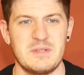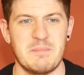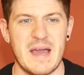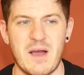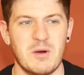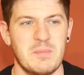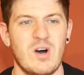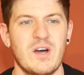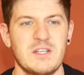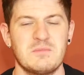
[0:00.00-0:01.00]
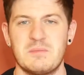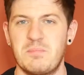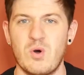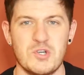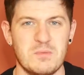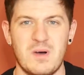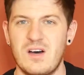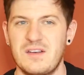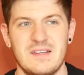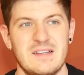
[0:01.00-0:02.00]
power behind him to push him
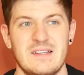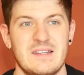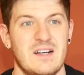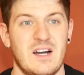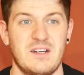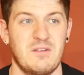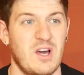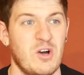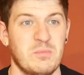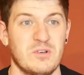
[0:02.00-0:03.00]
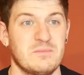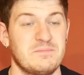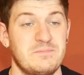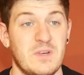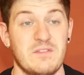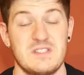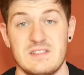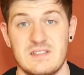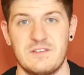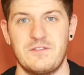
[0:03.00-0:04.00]
on. I don't know, but obviously
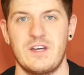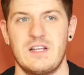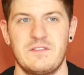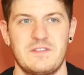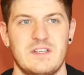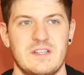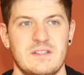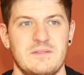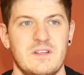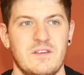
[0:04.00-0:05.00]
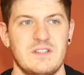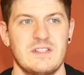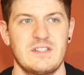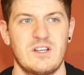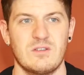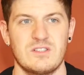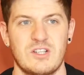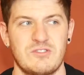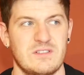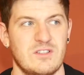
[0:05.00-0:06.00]
he's in the final of the Golden
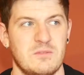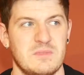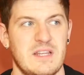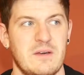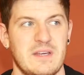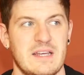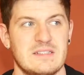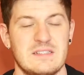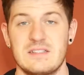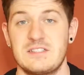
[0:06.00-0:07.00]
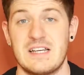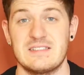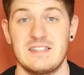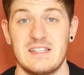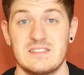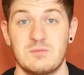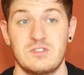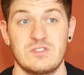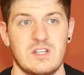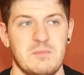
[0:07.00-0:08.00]
Contract Tournament now against Jazzy Dickens,
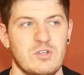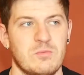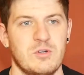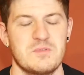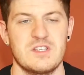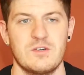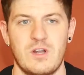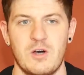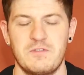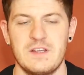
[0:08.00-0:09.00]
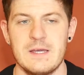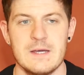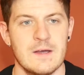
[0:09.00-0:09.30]
which is going to be coming up soon, hopefully.